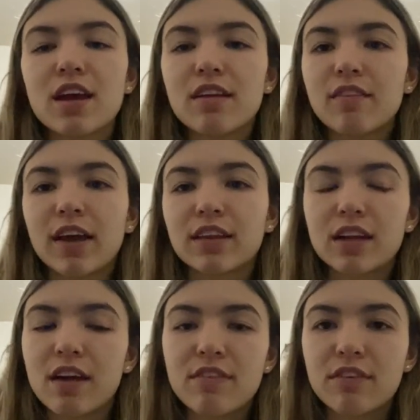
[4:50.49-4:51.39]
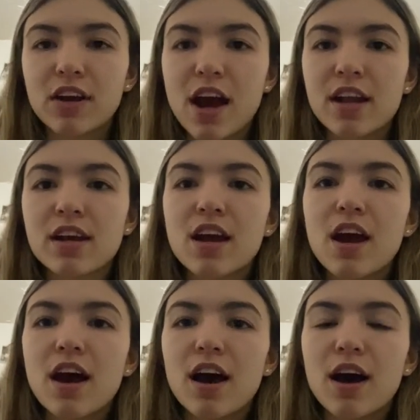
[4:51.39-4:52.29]
like that I've ever had.
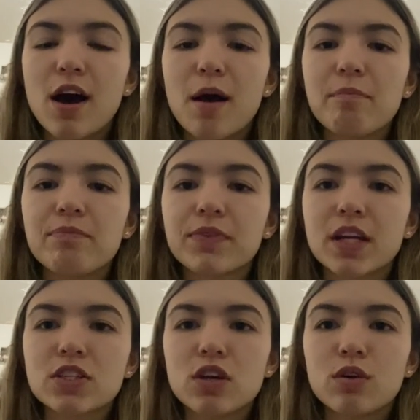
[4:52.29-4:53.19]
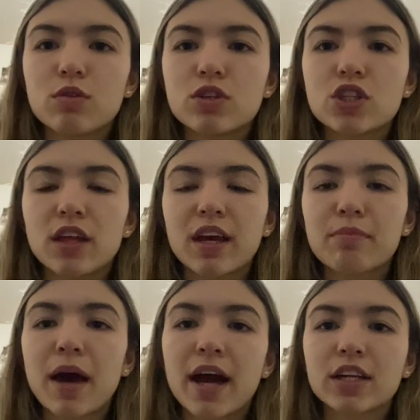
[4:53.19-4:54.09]
And so she like
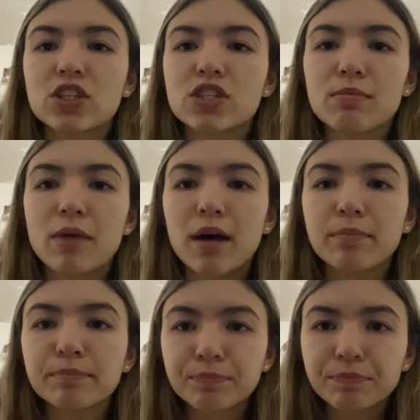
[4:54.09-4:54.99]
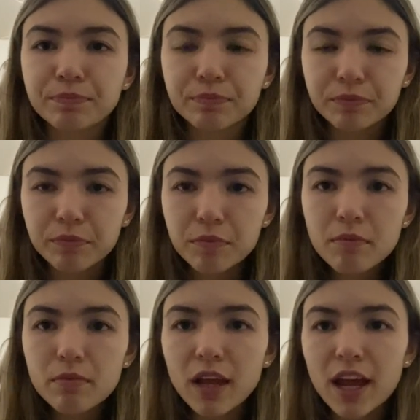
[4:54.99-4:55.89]
packaged them up
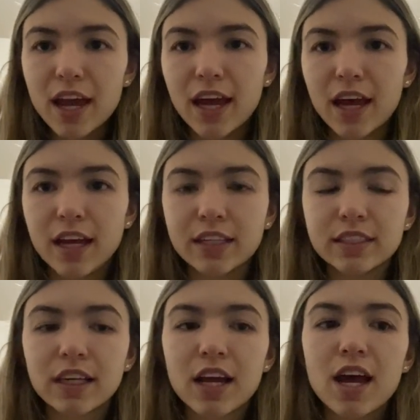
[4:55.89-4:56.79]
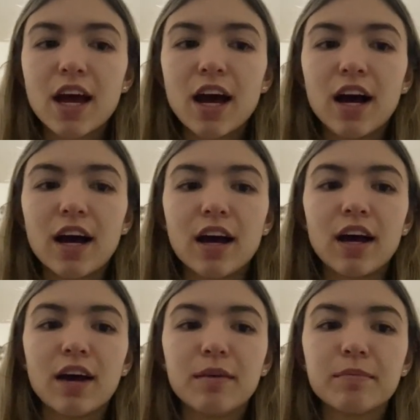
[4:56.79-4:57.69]
and
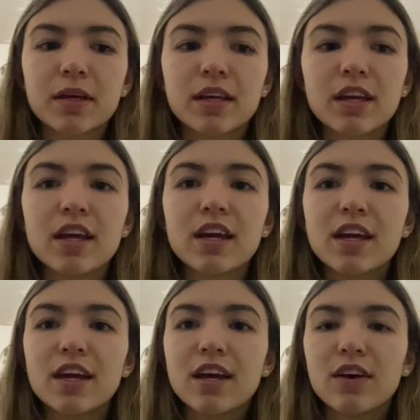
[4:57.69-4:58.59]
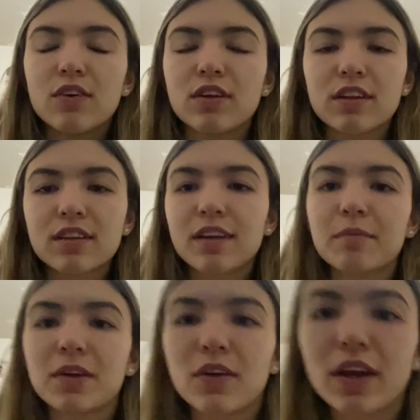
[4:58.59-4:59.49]
I'm gonna get